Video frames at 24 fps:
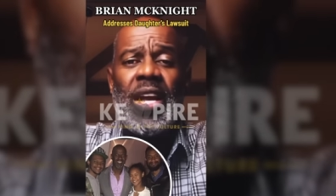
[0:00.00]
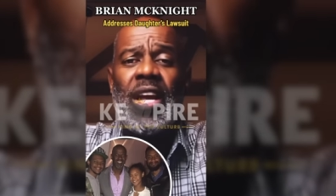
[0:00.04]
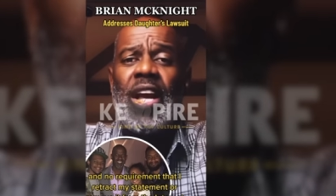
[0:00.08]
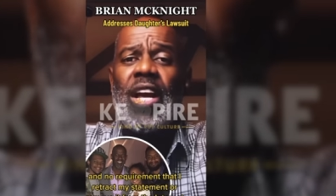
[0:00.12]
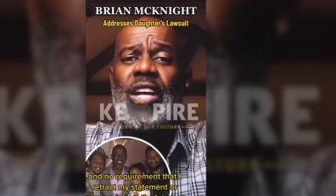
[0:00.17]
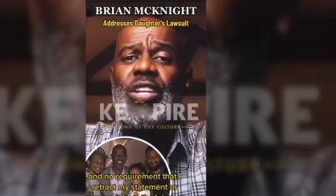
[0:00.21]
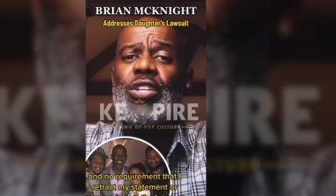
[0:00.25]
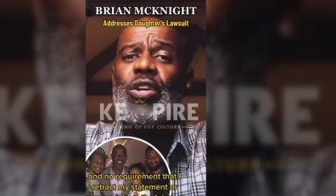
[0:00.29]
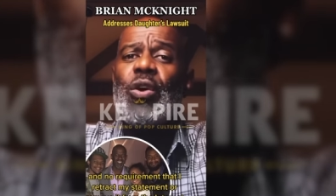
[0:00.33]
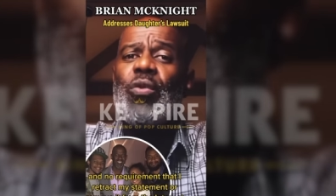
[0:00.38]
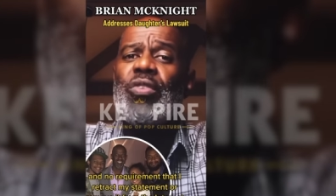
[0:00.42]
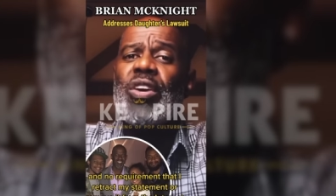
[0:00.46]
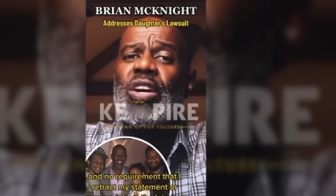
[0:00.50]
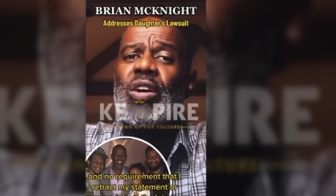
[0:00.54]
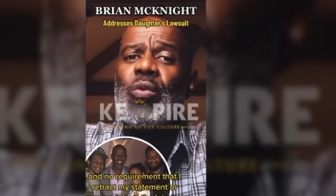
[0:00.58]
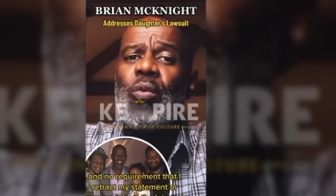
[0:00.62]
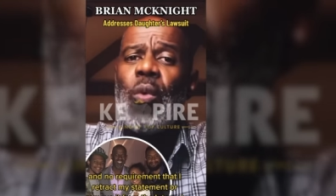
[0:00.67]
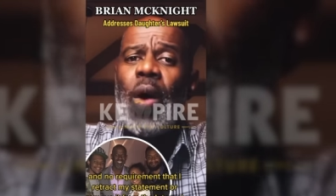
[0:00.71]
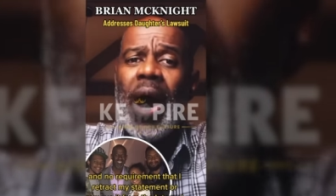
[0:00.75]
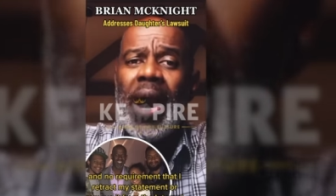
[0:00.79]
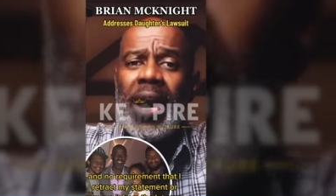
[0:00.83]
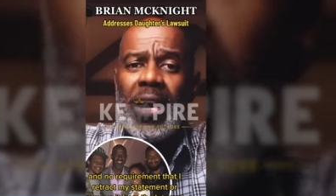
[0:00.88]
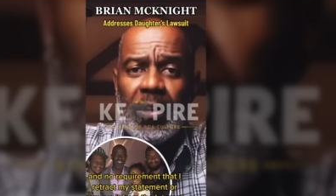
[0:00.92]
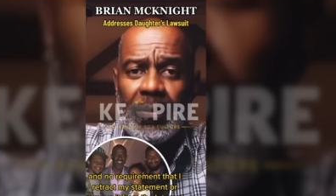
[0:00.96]
and no
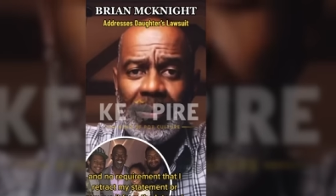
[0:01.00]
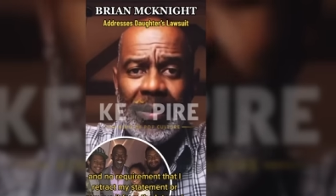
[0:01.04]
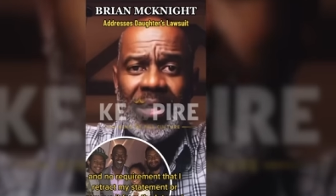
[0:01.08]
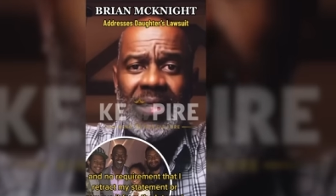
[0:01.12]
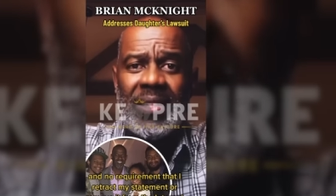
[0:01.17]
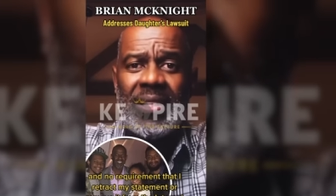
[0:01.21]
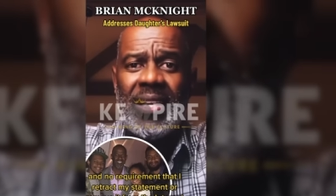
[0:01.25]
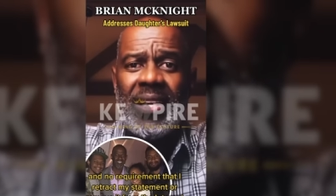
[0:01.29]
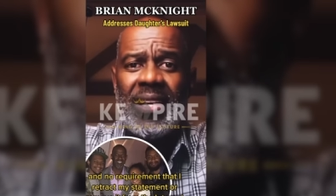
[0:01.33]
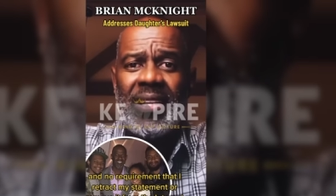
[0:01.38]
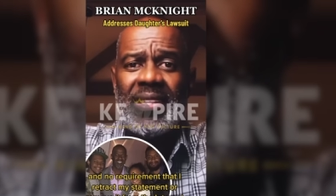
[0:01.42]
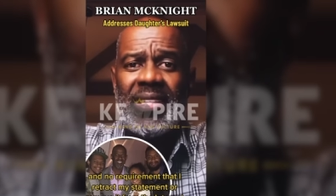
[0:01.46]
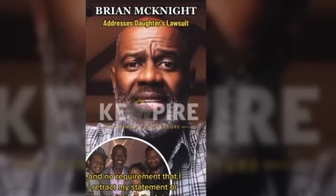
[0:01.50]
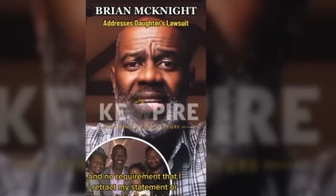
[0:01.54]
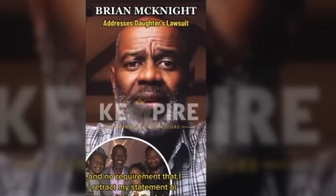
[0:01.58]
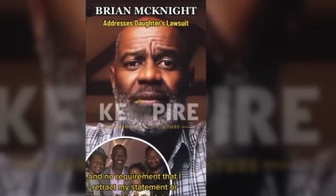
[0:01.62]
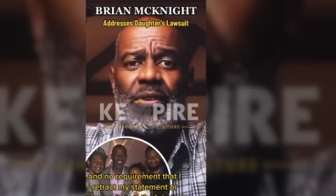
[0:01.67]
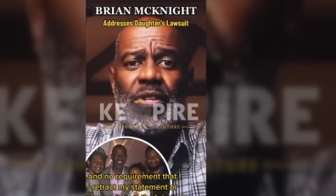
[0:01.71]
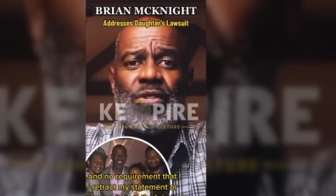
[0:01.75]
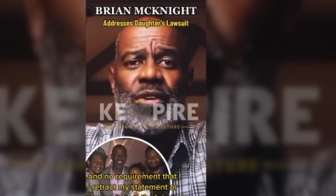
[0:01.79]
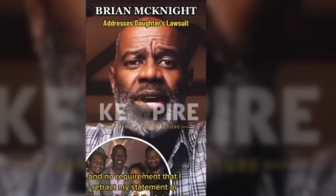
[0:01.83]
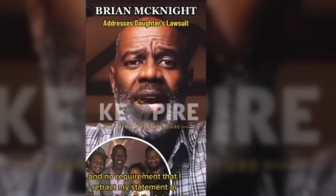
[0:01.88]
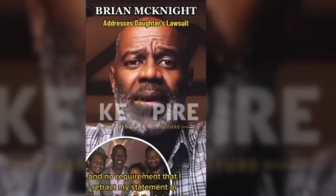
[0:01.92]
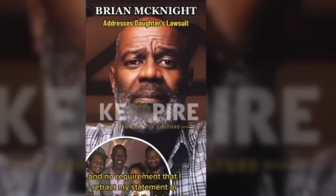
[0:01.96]
requirement that I
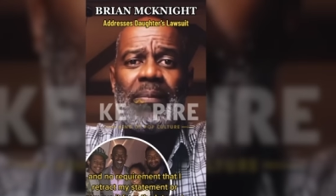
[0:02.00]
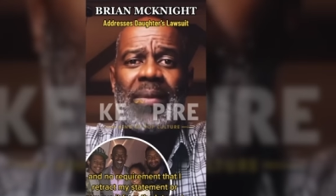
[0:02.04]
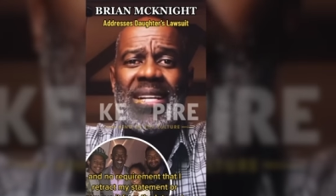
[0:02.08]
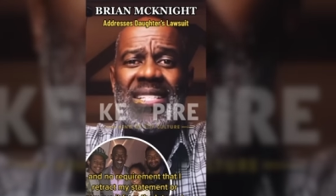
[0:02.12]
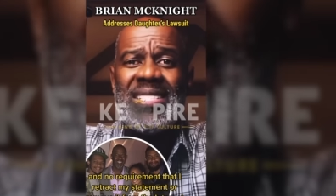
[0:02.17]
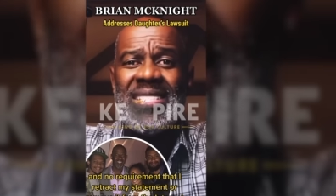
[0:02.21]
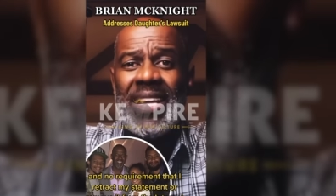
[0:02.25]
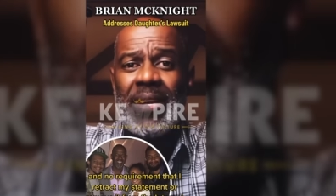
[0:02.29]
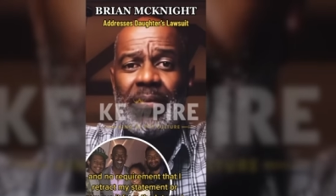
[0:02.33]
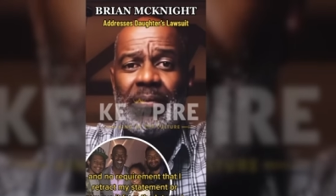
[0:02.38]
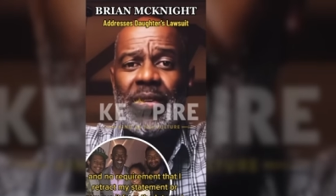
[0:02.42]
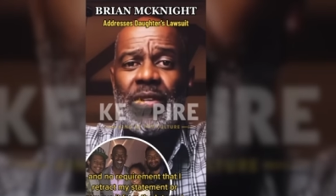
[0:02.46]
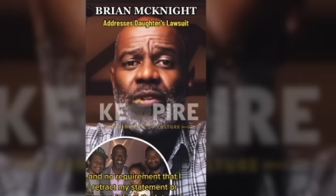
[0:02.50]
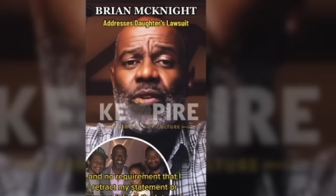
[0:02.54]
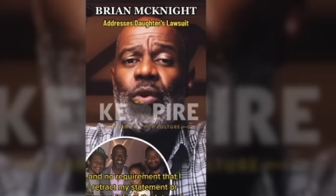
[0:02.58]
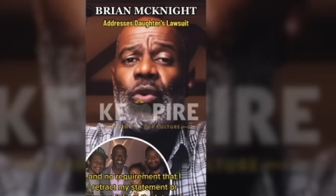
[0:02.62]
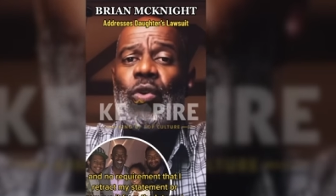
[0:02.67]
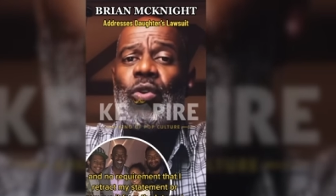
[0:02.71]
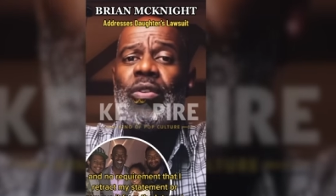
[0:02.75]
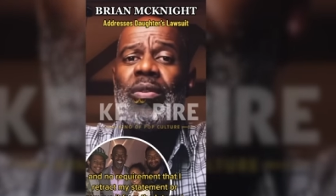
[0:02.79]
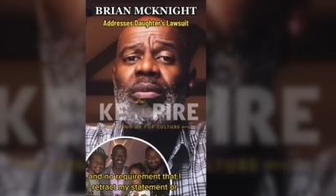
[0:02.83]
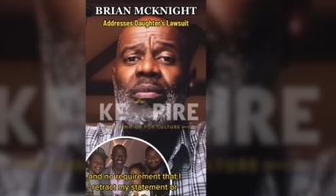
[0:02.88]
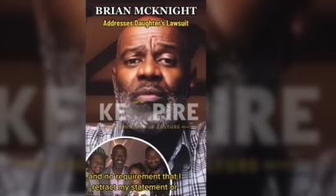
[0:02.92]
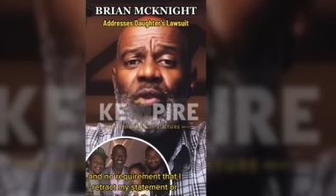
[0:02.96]
retract my statement
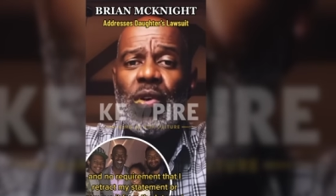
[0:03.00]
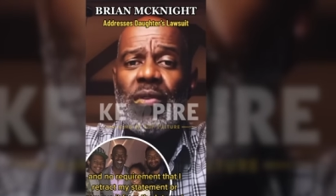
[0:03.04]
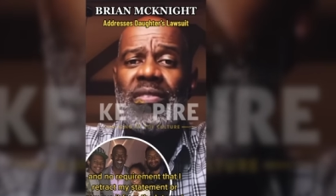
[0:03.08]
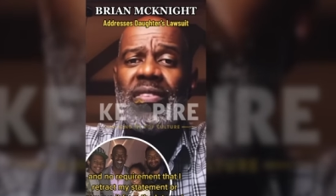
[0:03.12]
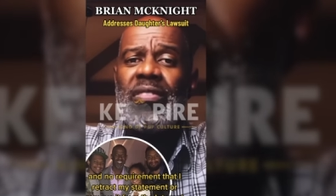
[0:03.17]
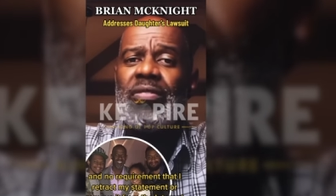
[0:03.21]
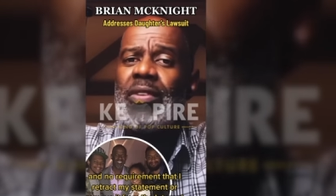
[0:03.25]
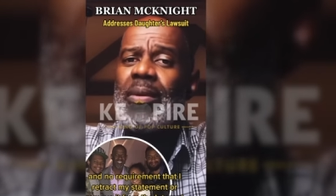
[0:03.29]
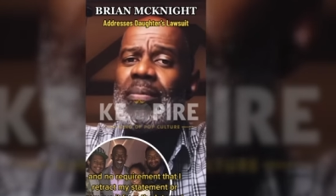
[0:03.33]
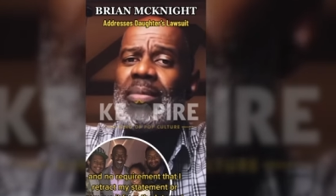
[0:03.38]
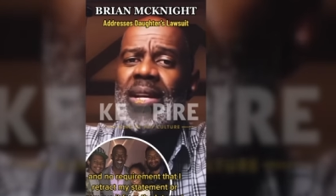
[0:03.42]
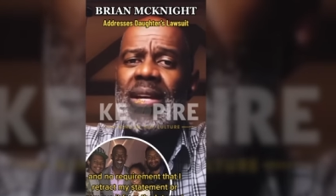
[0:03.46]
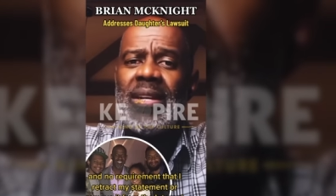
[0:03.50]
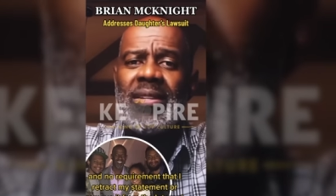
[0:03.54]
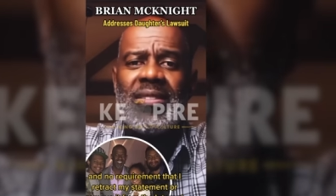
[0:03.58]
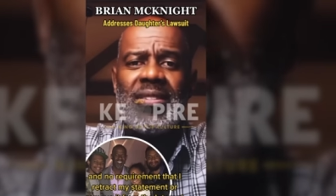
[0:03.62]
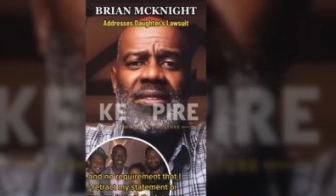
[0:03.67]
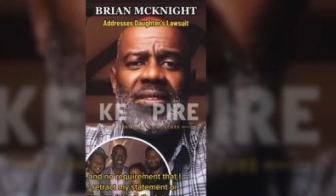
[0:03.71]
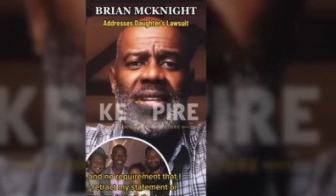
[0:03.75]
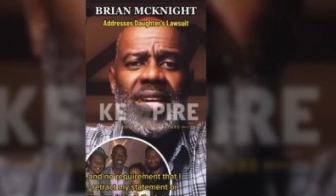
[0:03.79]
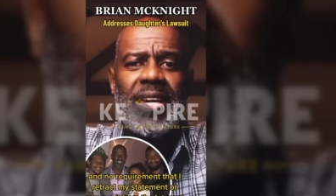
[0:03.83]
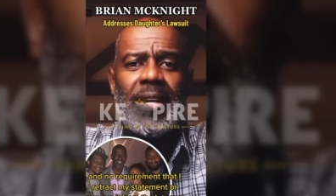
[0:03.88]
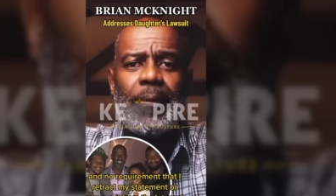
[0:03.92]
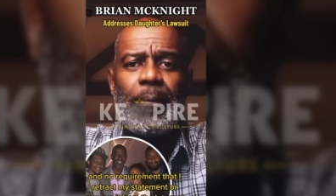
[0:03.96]
or remove it from the
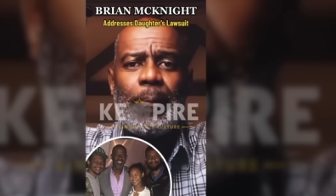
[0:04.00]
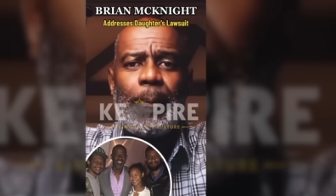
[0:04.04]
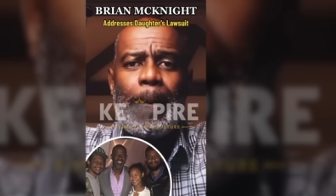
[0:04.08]
internet.